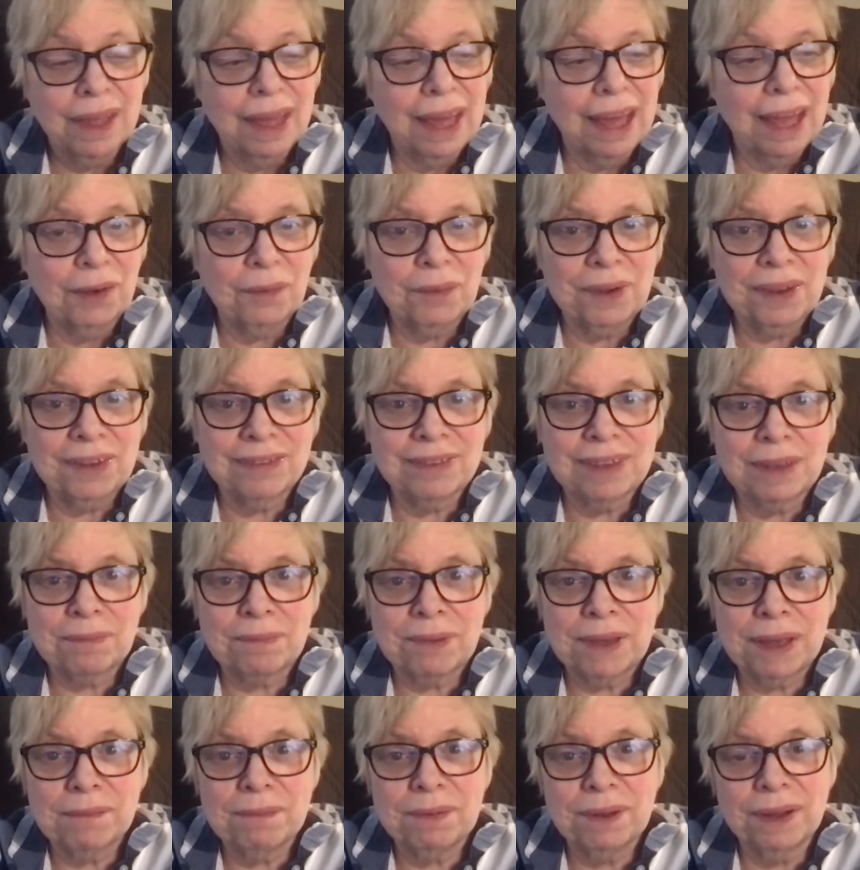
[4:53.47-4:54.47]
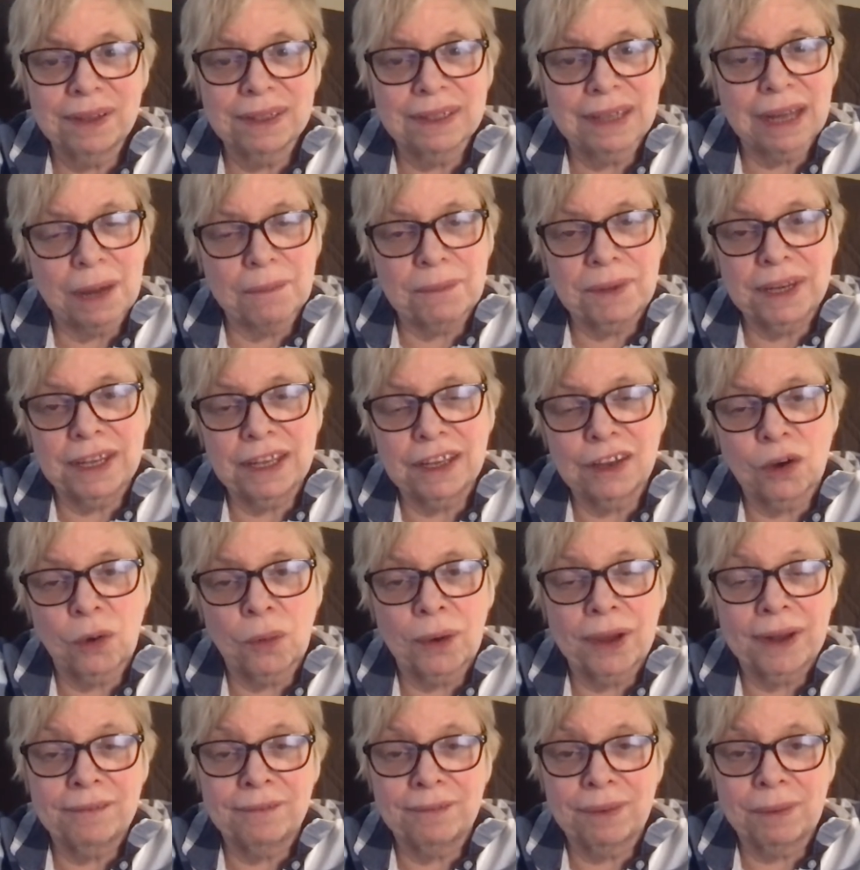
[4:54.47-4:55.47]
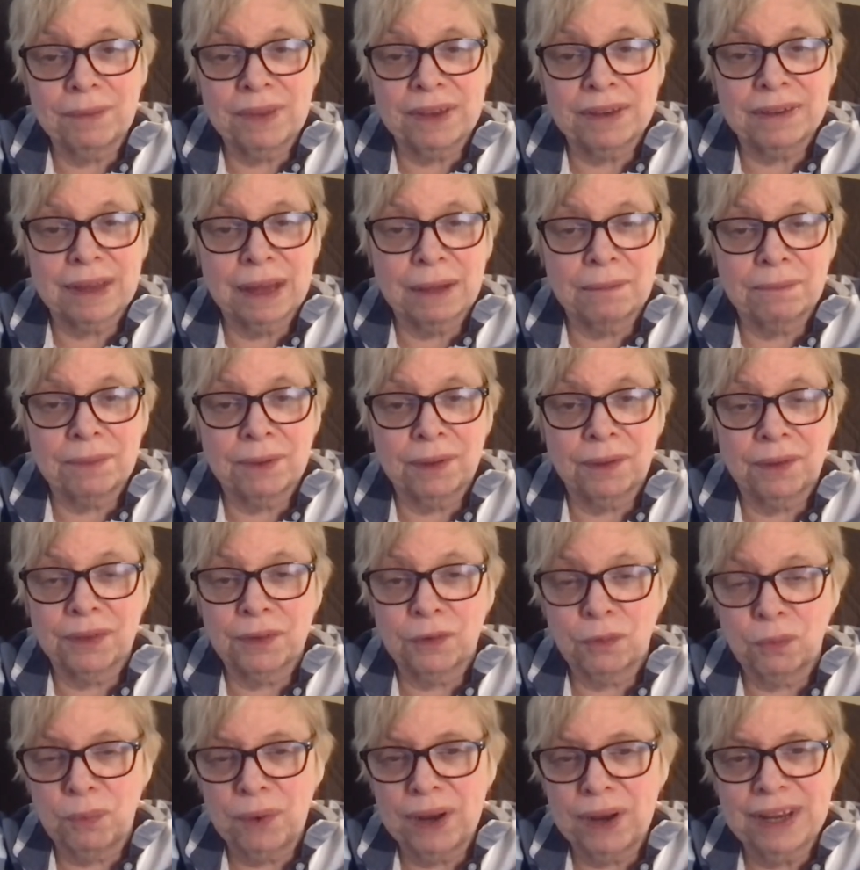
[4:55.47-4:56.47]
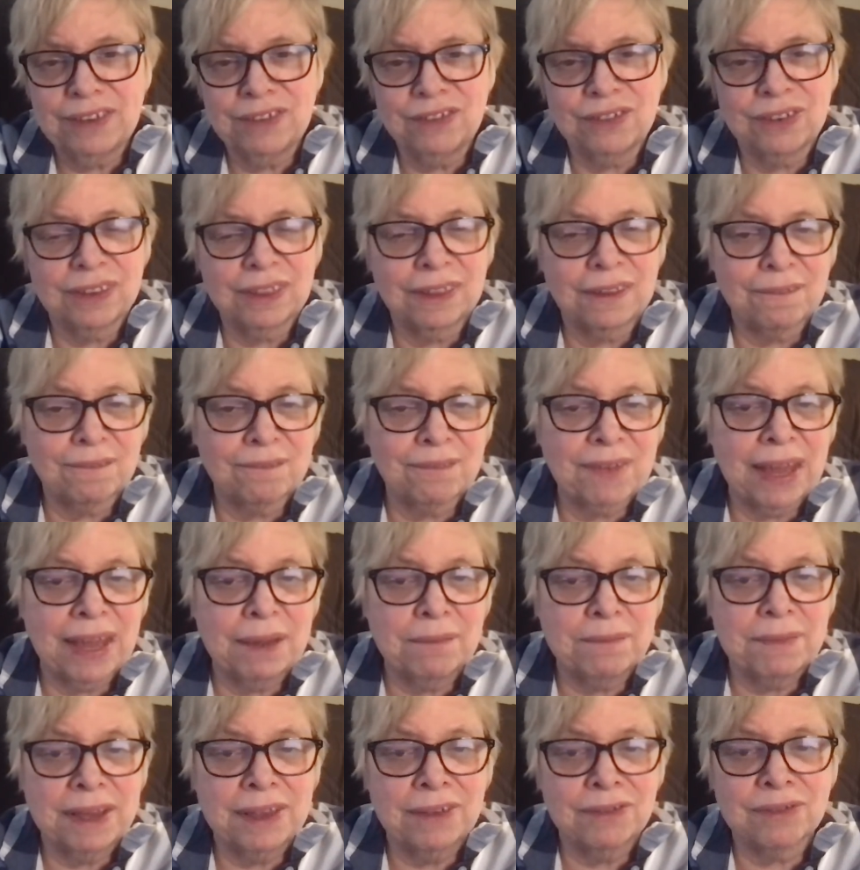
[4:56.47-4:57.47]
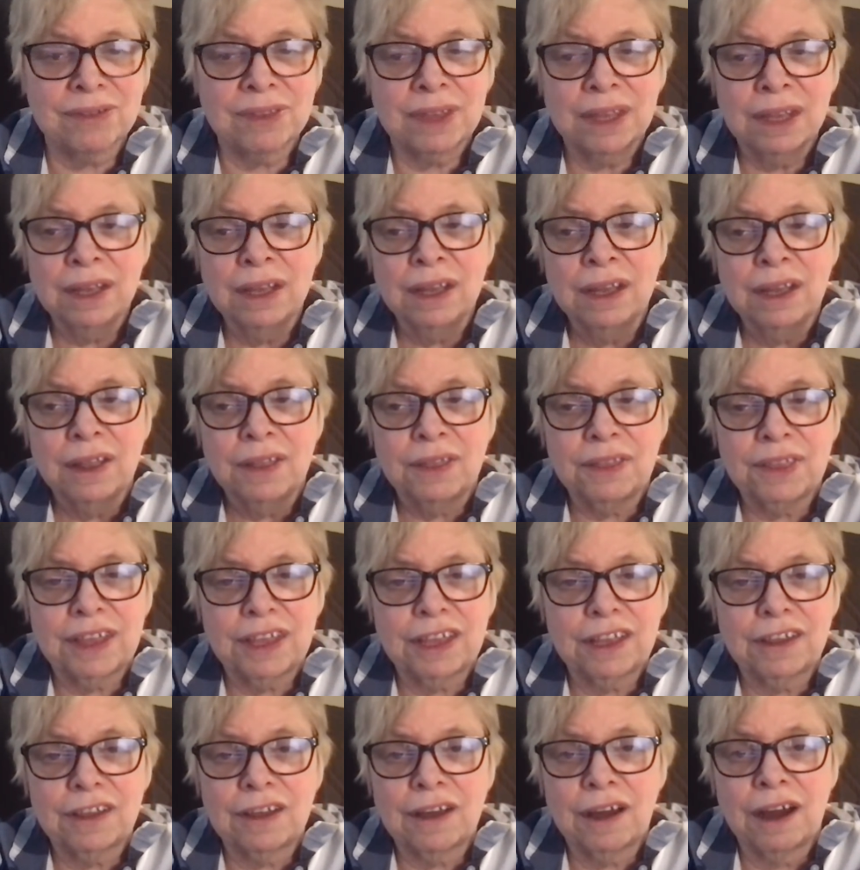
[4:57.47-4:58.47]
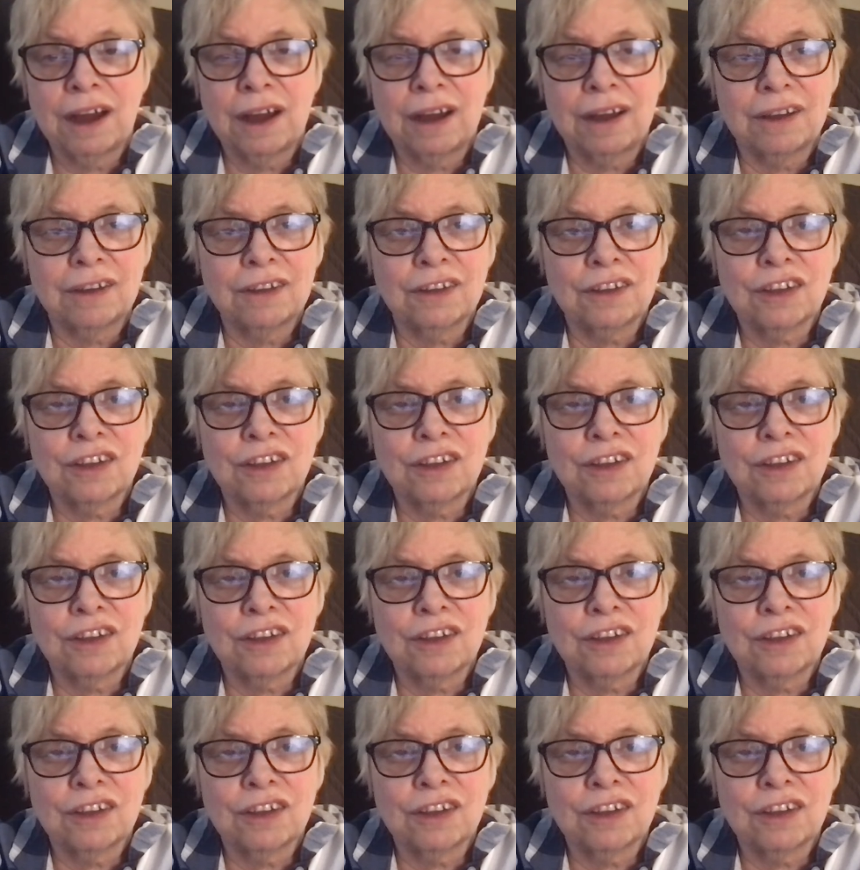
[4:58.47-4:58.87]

And we see people coming and going from the temple the rich and the famous, the uh,